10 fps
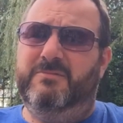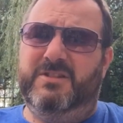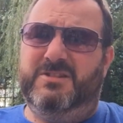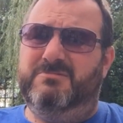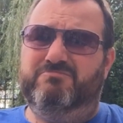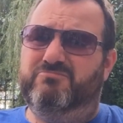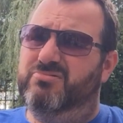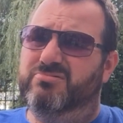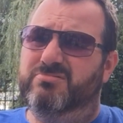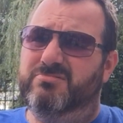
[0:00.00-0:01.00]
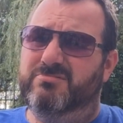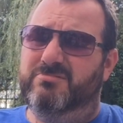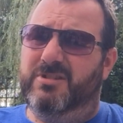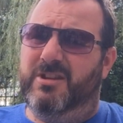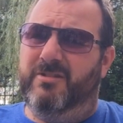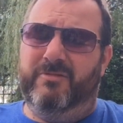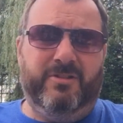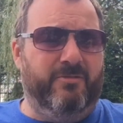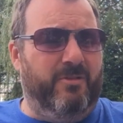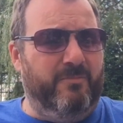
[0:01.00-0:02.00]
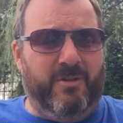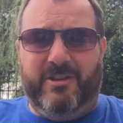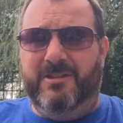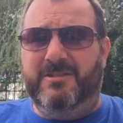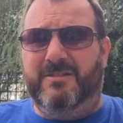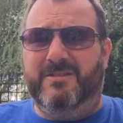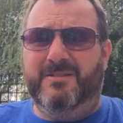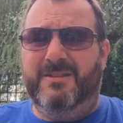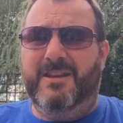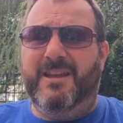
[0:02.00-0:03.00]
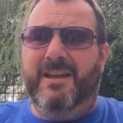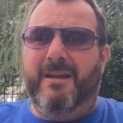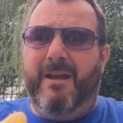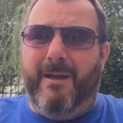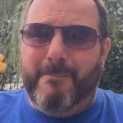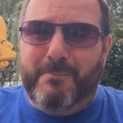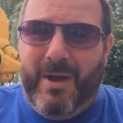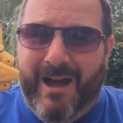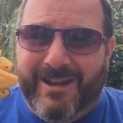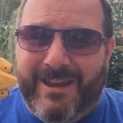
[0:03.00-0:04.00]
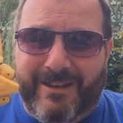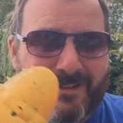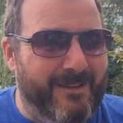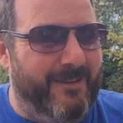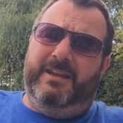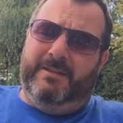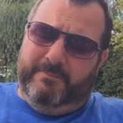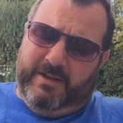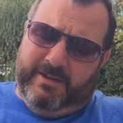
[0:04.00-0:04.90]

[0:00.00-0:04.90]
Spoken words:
which you can't really go wrong by, can you? Bargain. And